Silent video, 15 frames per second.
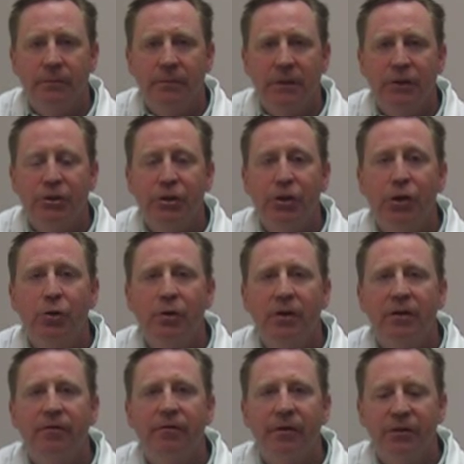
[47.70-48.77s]

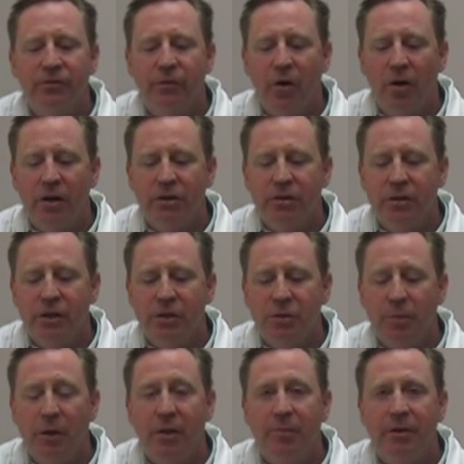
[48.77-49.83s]
ingenuitive as far as the
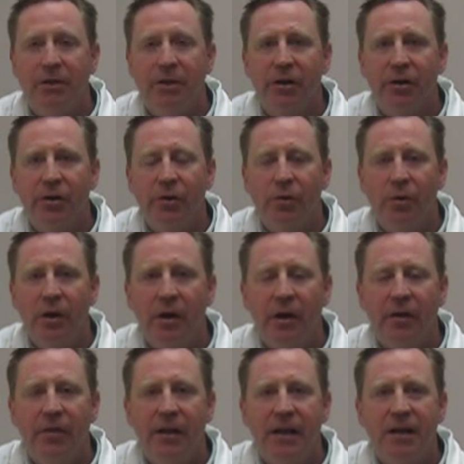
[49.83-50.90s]
splint material.
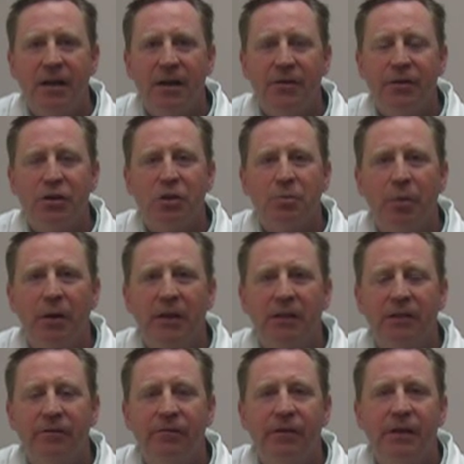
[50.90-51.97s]
They cut the
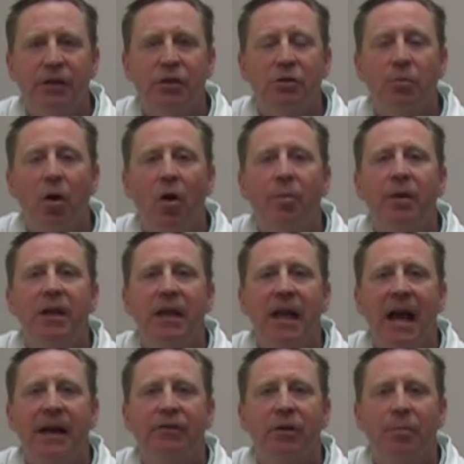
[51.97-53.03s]
splint to fit a small
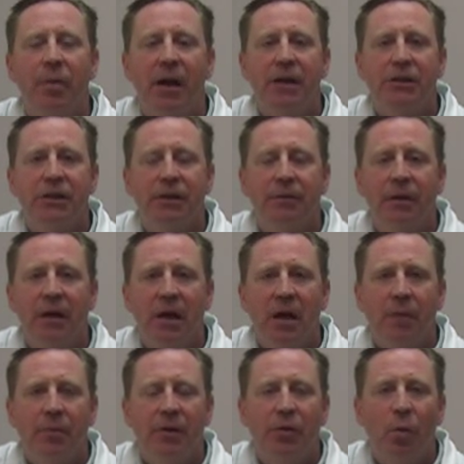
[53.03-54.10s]
pediatric patient,
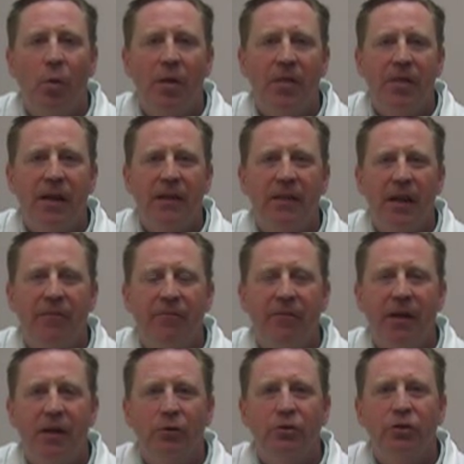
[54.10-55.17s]
but the one thing they
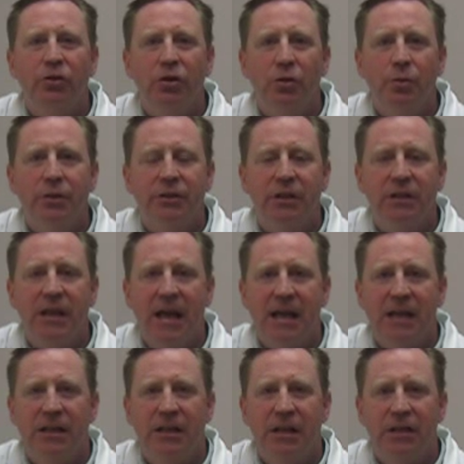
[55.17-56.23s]
failed to do is to
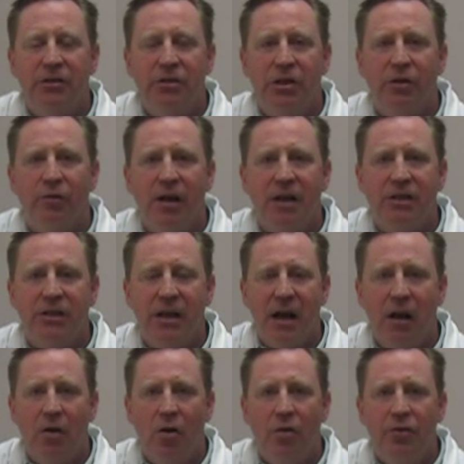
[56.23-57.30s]
take into consideration
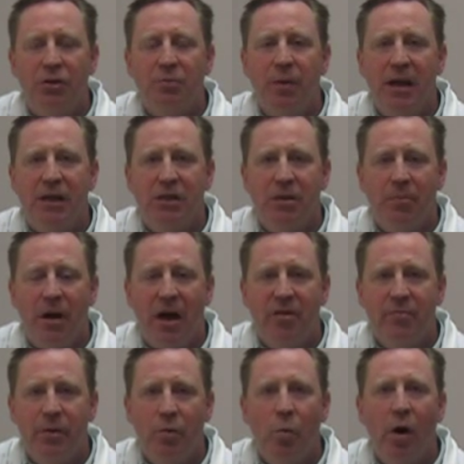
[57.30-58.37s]
how long this patient might
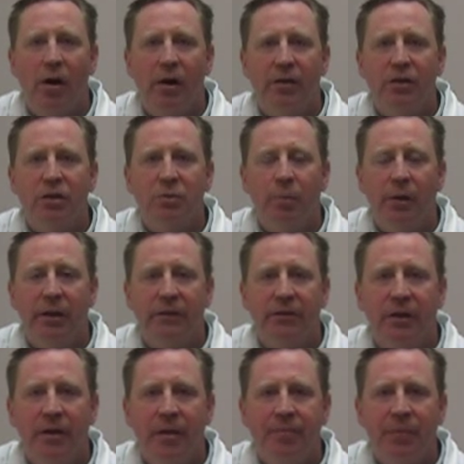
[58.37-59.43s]
have been wearing the
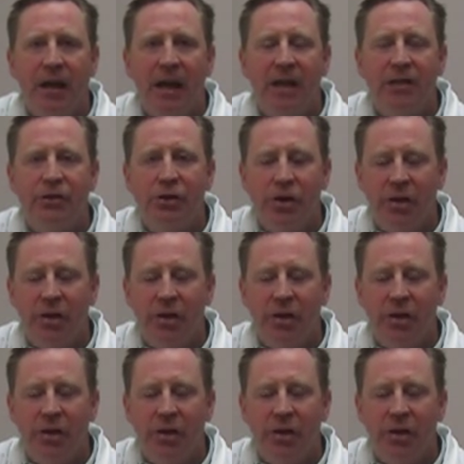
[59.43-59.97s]
splint. And as you